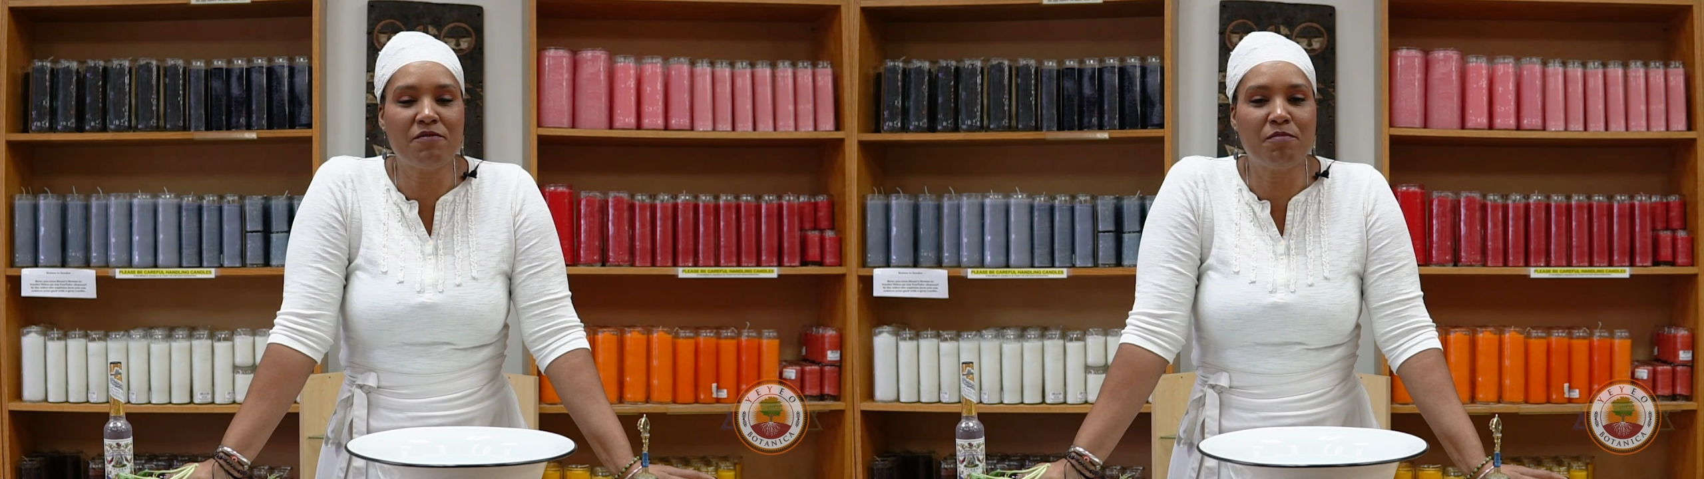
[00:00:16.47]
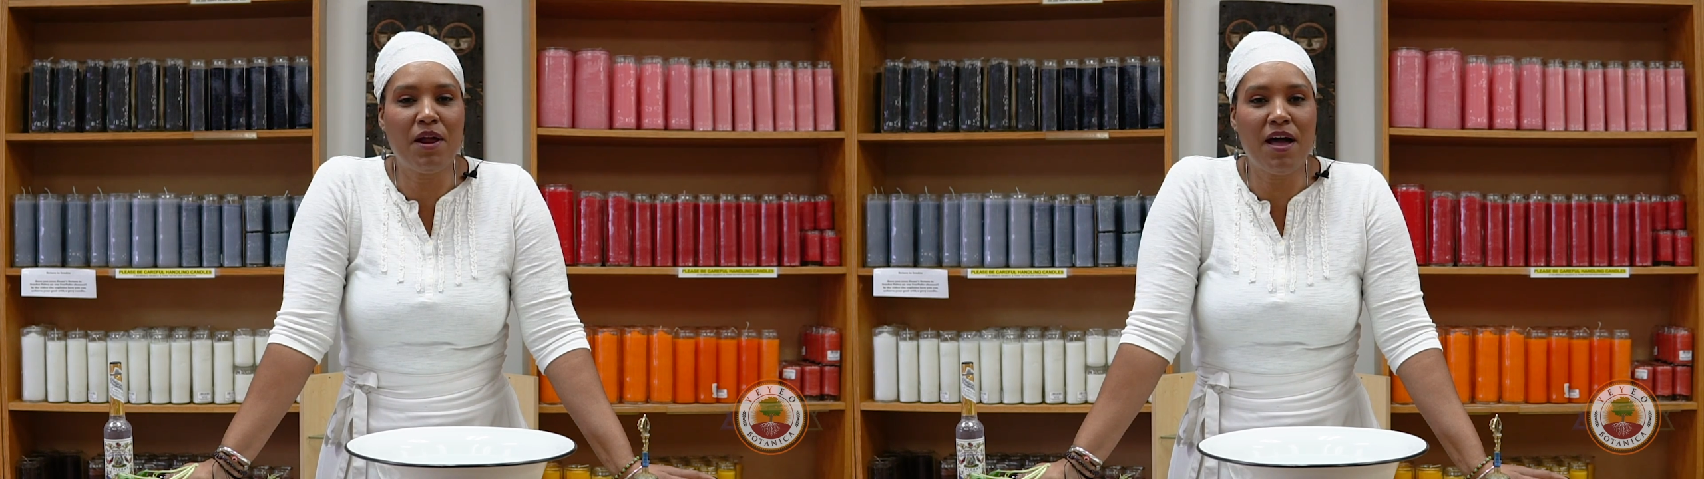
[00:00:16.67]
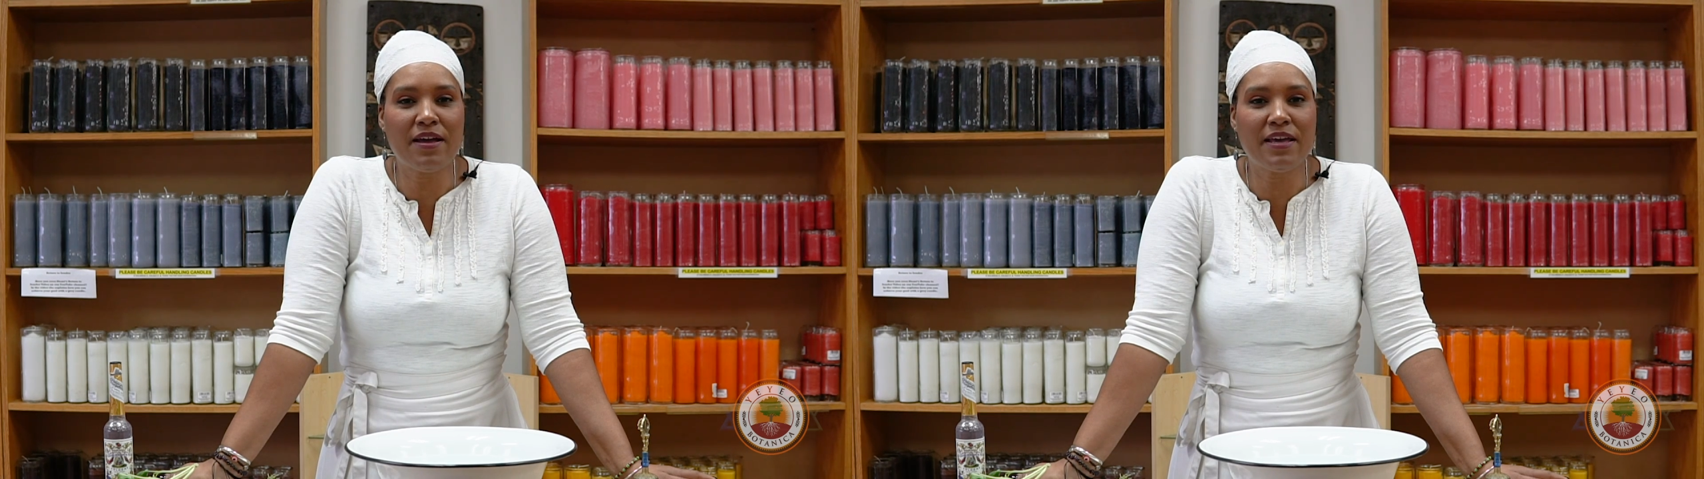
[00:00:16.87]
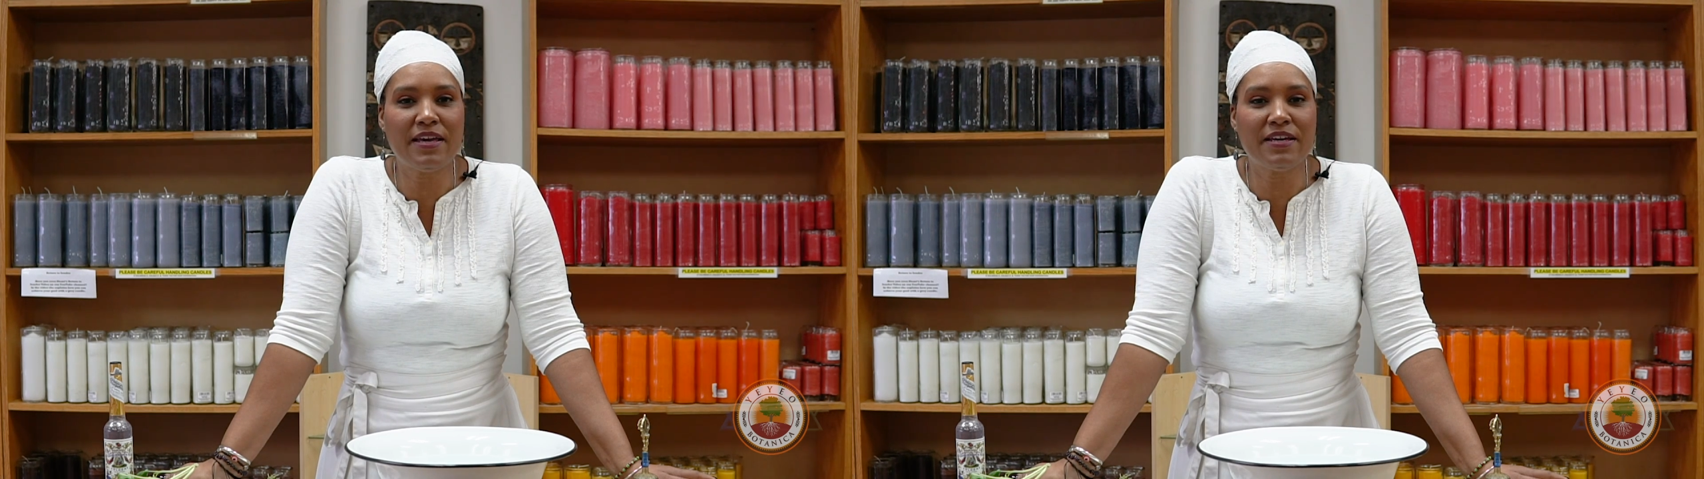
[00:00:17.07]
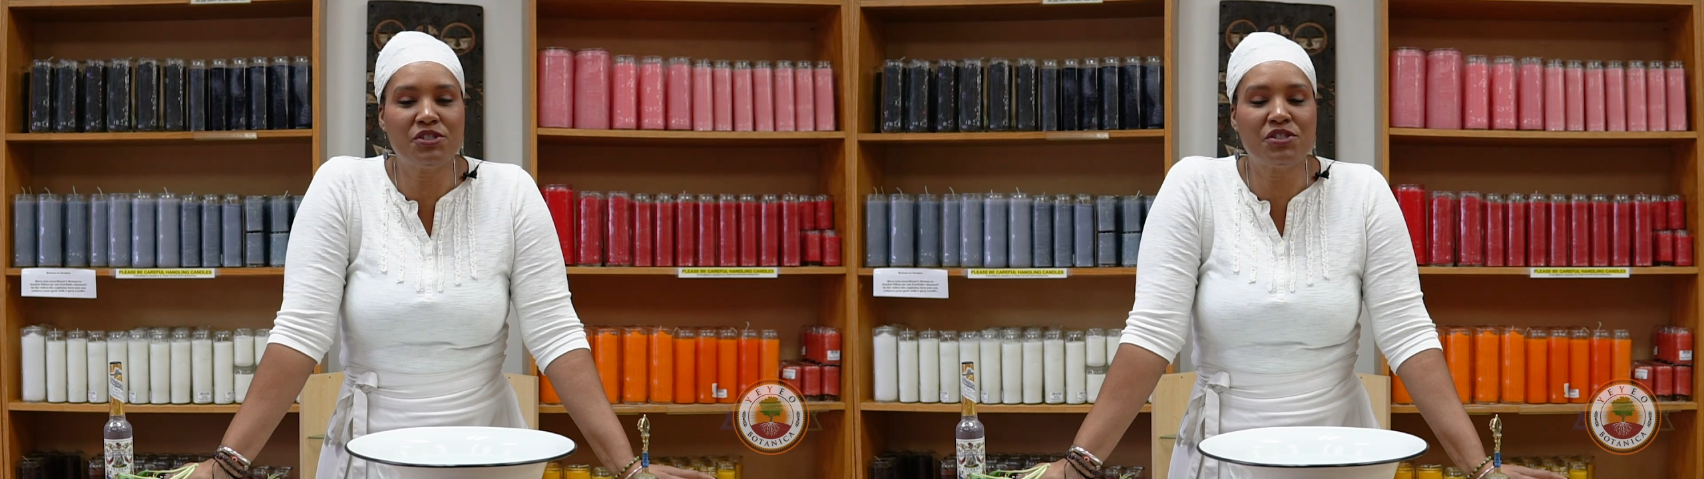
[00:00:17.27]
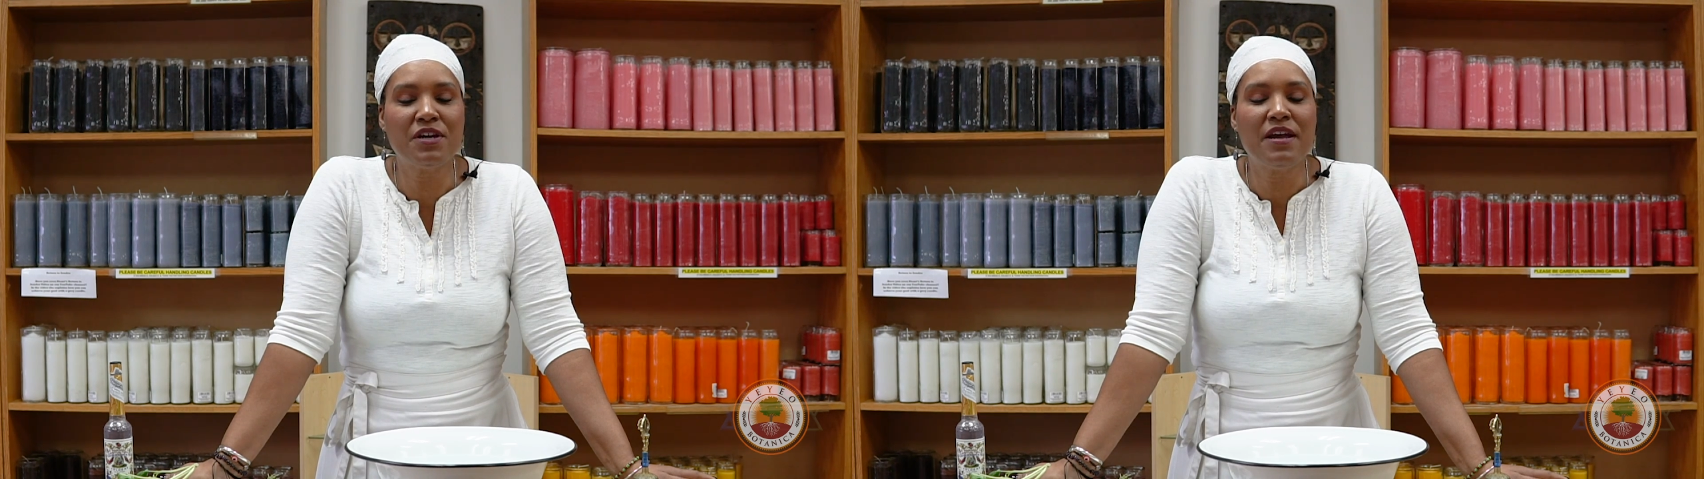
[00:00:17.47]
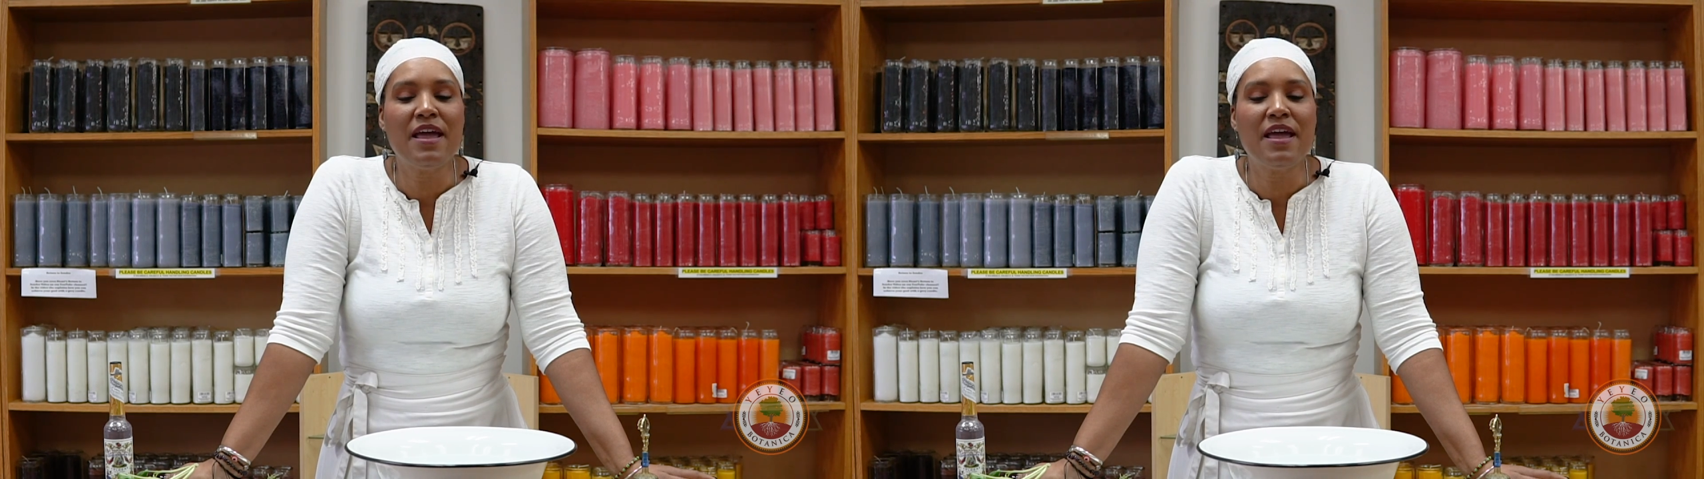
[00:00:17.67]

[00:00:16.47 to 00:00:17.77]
of blockage,